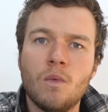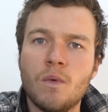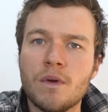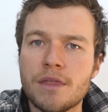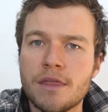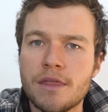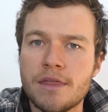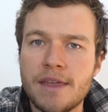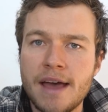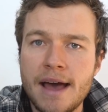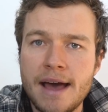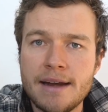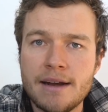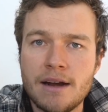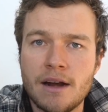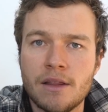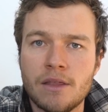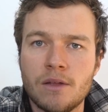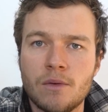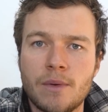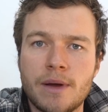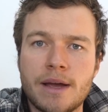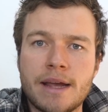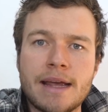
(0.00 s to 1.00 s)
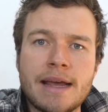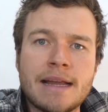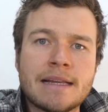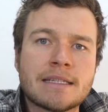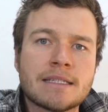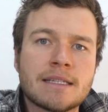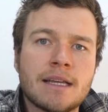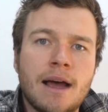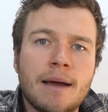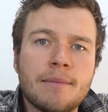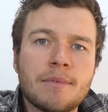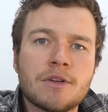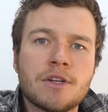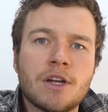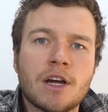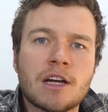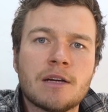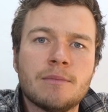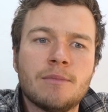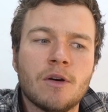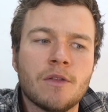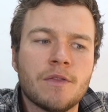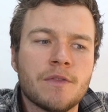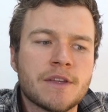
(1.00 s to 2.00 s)
With that out of the way, it's time to
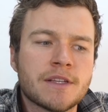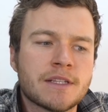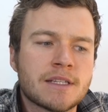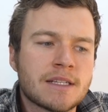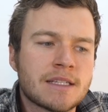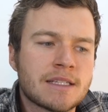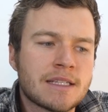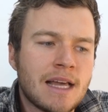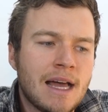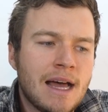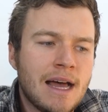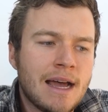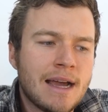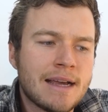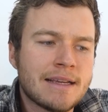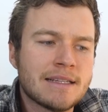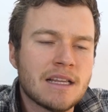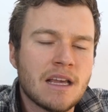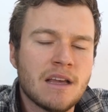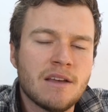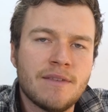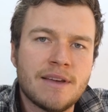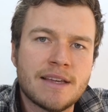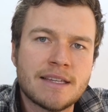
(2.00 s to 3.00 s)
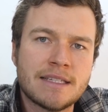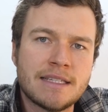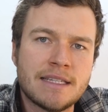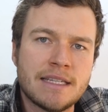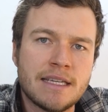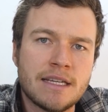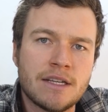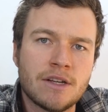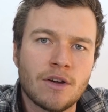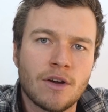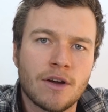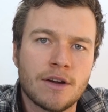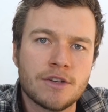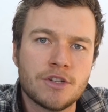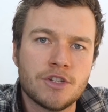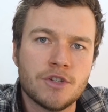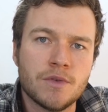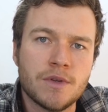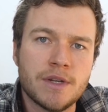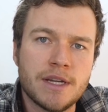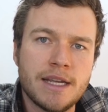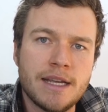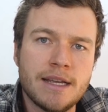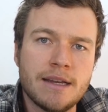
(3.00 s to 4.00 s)
talk about the size of SD cards
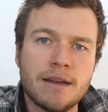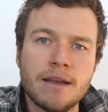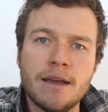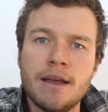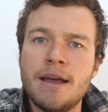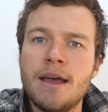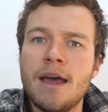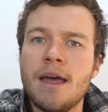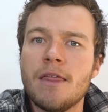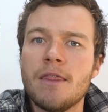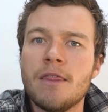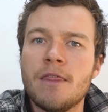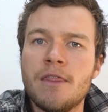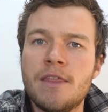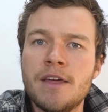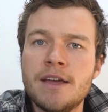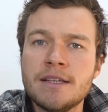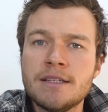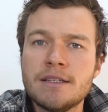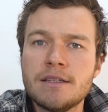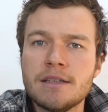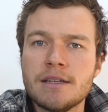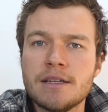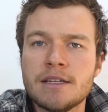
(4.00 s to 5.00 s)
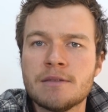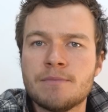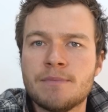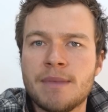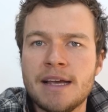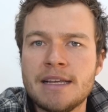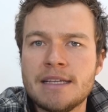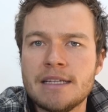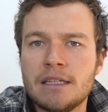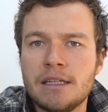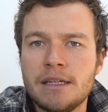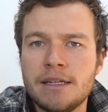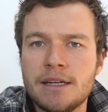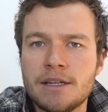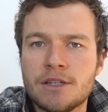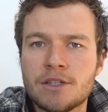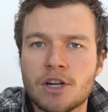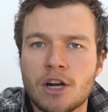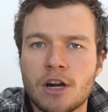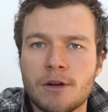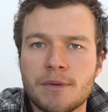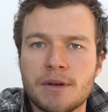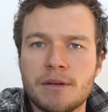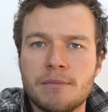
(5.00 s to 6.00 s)
you need. This is basically
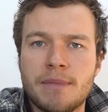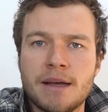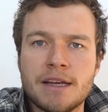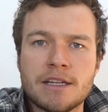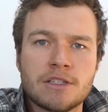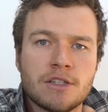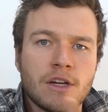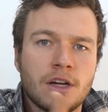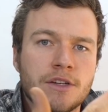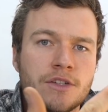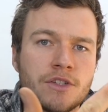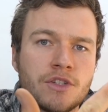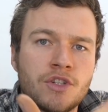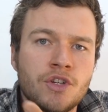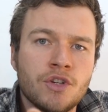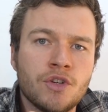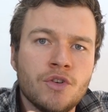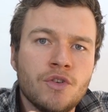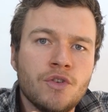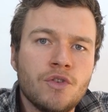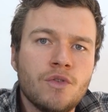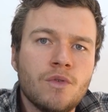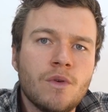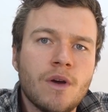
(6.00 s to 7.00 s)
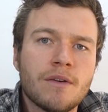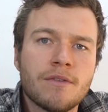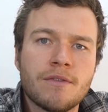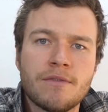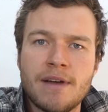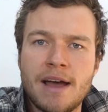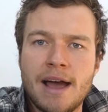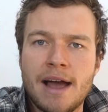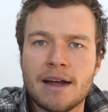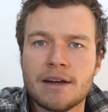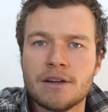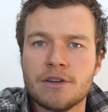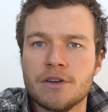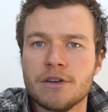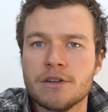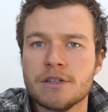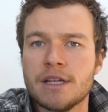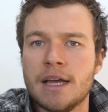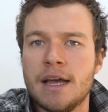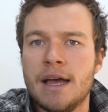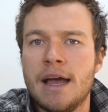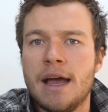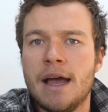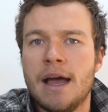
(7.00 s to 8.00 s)
determined based on two
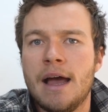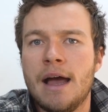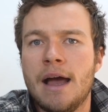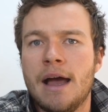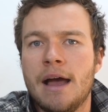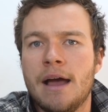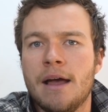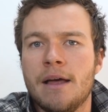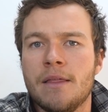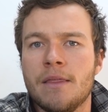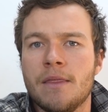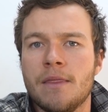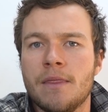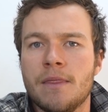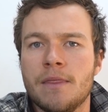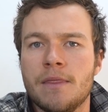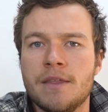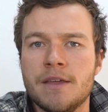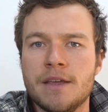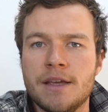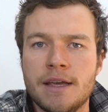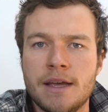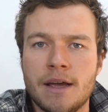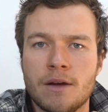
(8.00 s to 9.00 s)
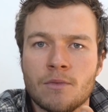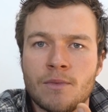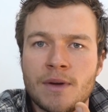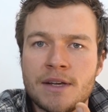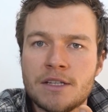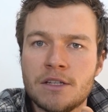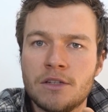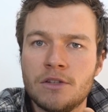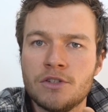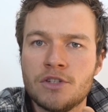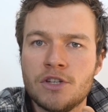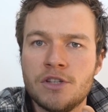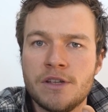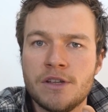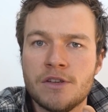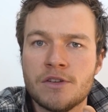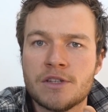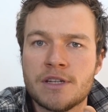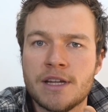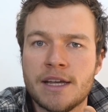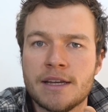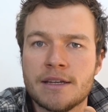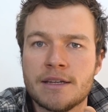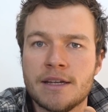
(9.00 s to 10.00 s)
factors: the resolution that you
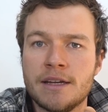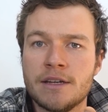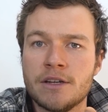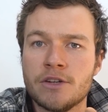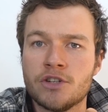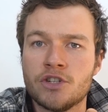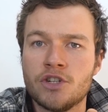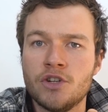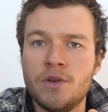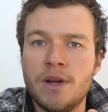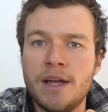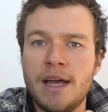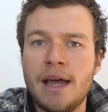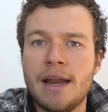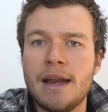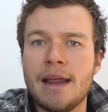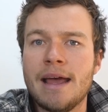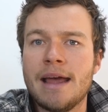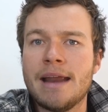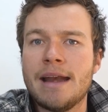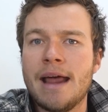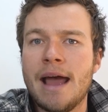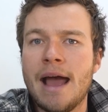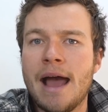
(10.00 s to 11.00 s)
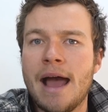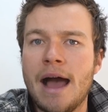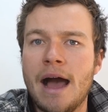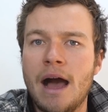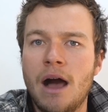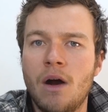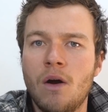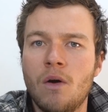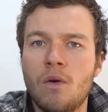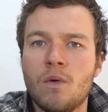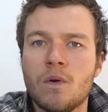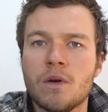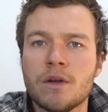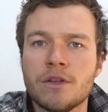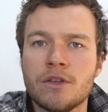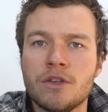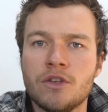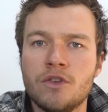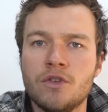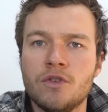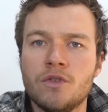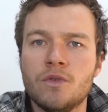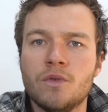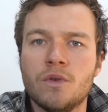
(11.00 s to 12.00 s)
intend to shoot at and how
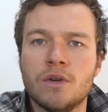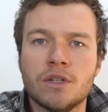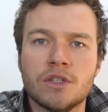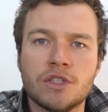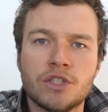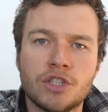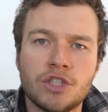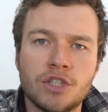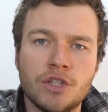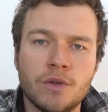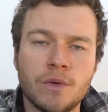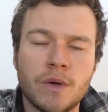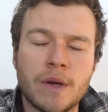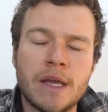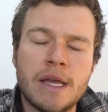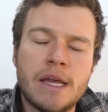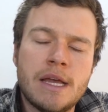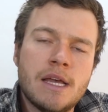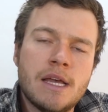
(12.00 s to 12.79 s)
you shoot.